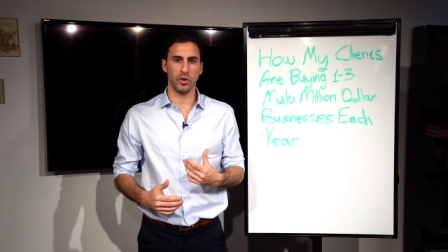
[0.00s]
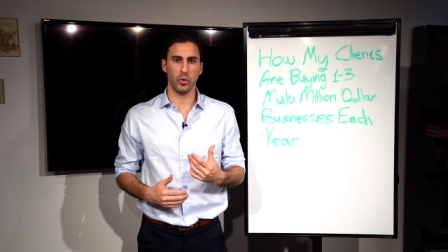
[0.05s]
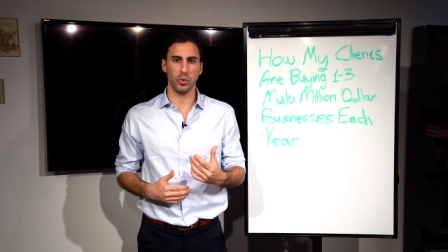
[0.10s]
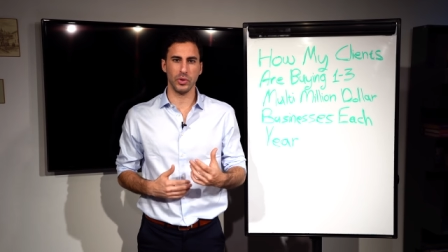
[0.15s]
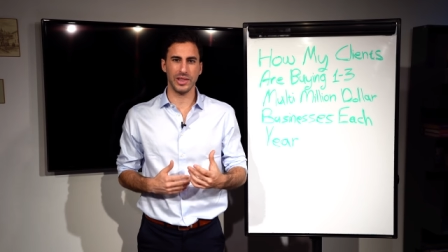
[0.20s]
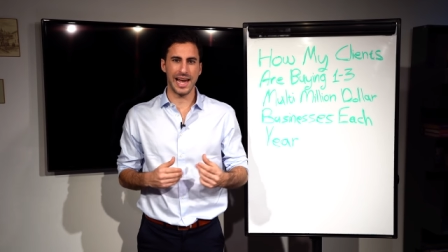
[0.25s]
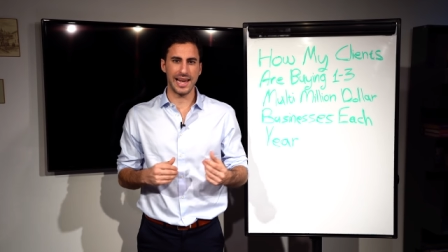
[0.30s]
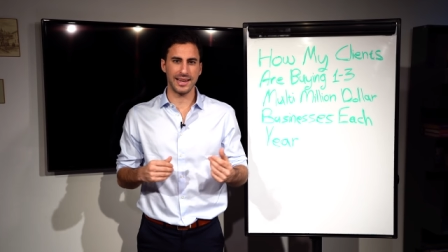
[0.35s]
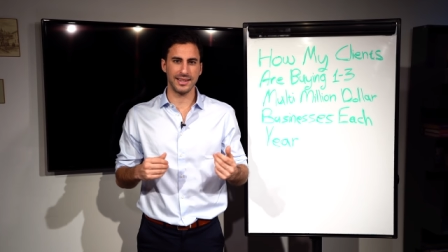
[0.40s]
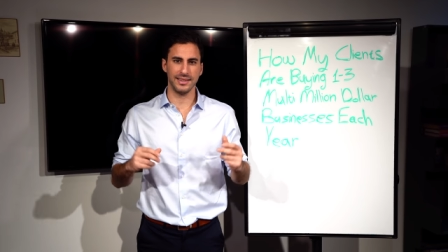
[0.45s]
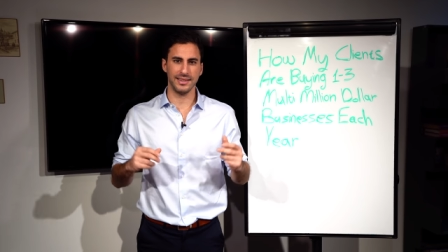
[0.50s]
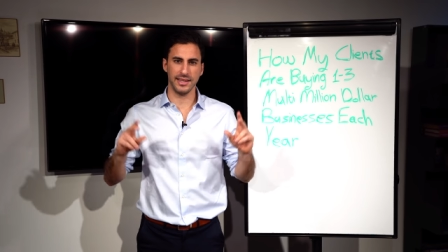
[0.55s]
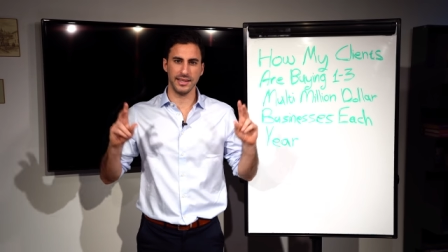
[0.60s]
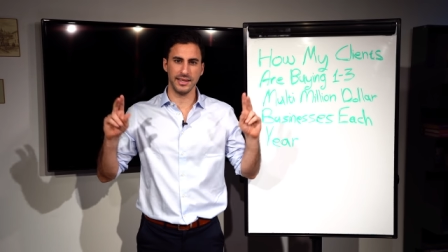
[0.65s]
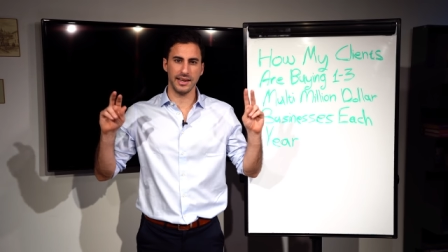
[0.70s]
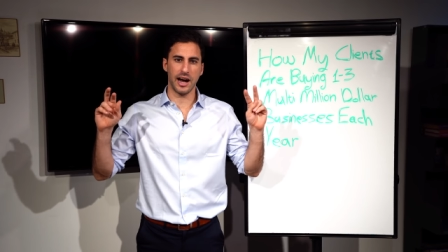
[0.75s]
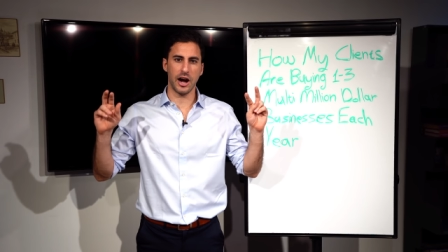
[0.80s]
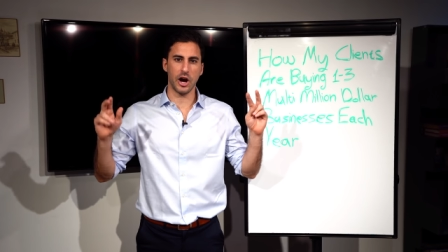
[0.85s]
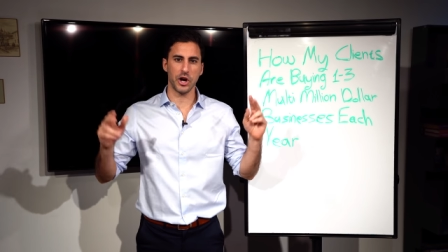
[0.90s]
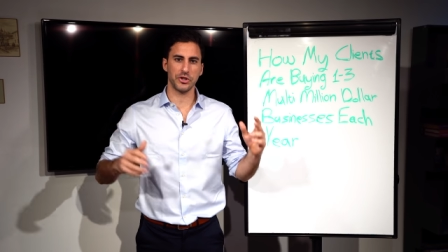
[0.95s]
who like
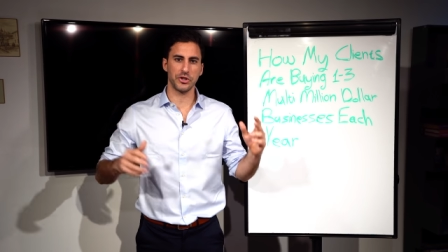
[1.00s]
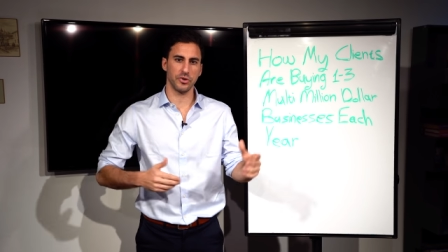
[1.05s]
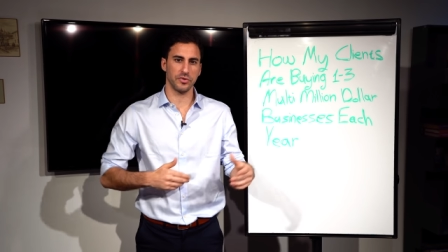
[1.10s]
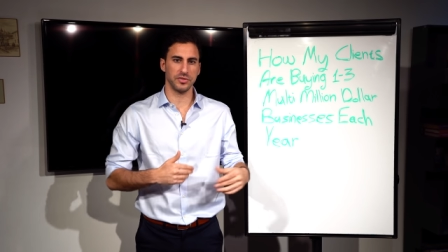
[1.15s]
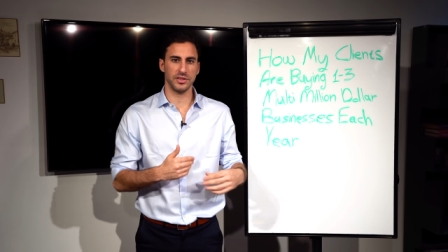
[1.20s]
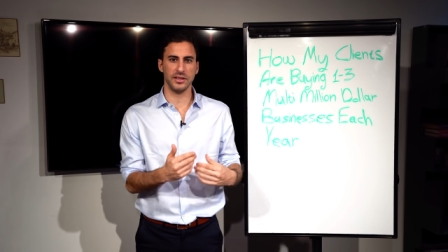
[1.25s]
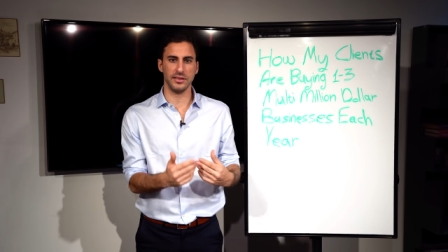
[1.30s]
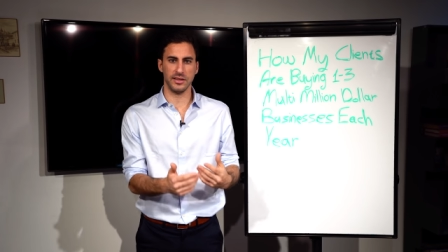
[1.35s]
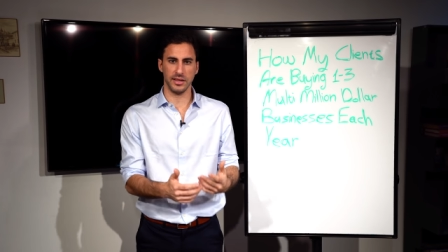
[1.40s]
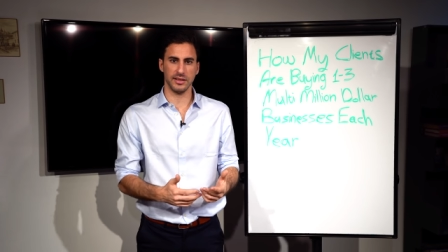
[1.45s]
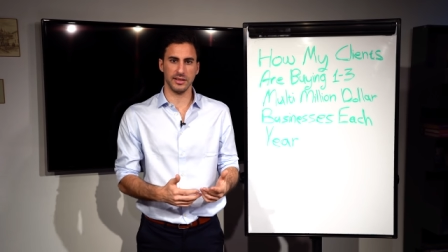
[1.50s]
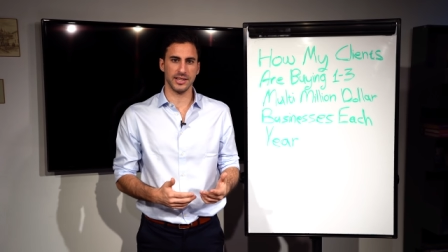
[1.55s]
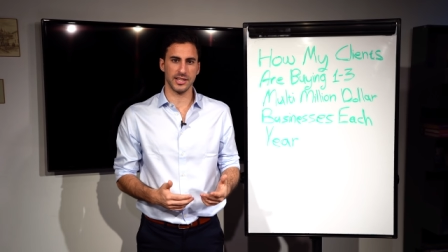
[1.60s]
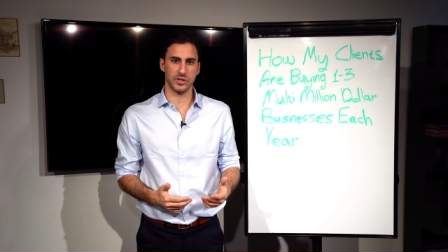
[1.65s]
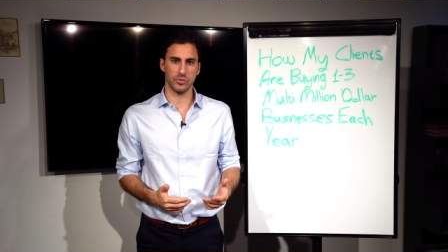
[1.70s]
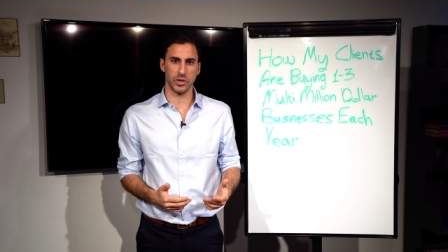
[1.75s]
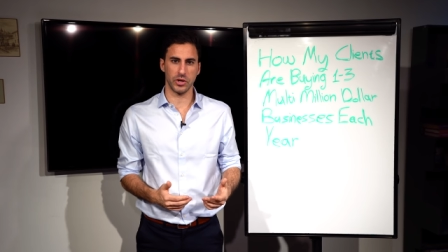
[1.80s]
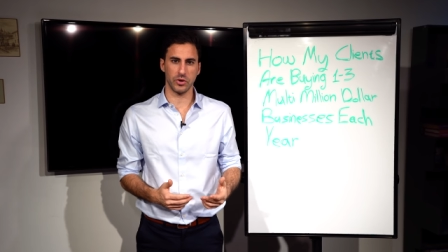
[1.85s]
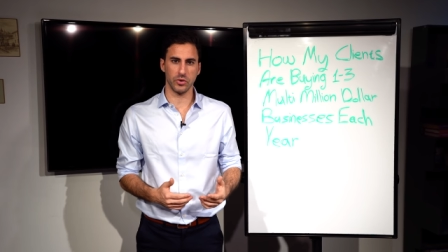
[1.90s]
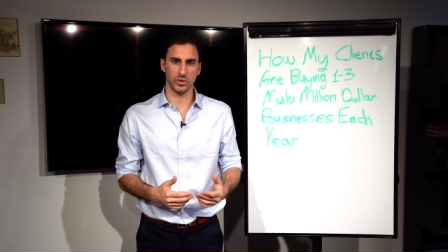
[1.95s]
the art of the deal,
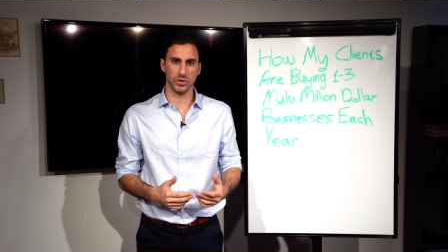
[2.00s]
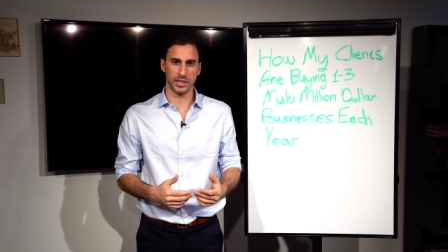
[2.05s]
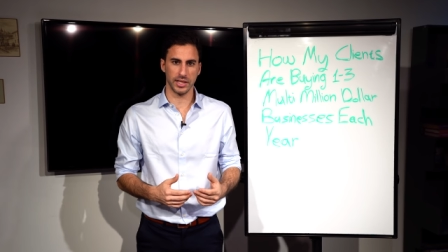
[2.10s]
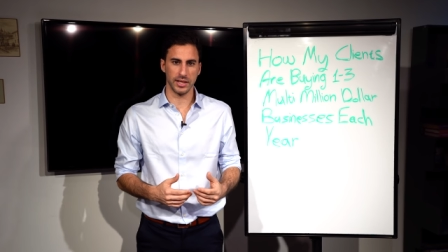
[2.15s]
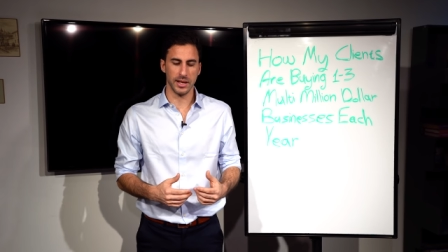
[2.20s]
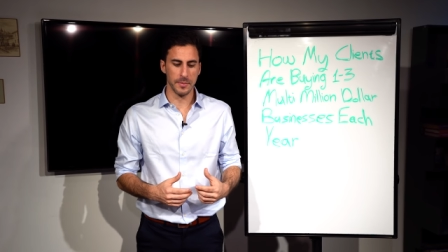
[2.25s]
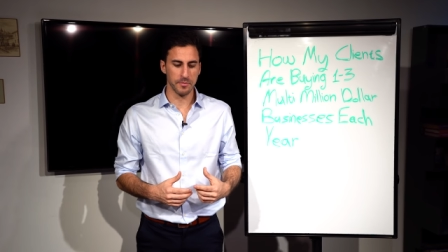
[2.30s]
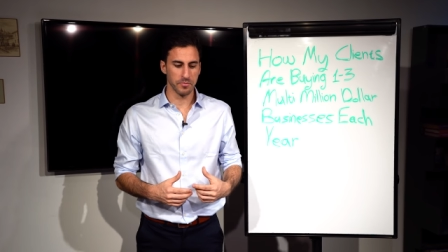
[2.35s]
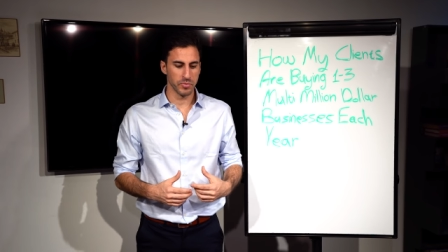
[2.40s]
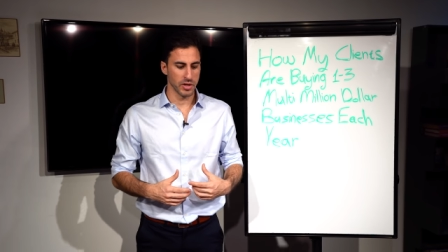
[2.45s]
as we call it,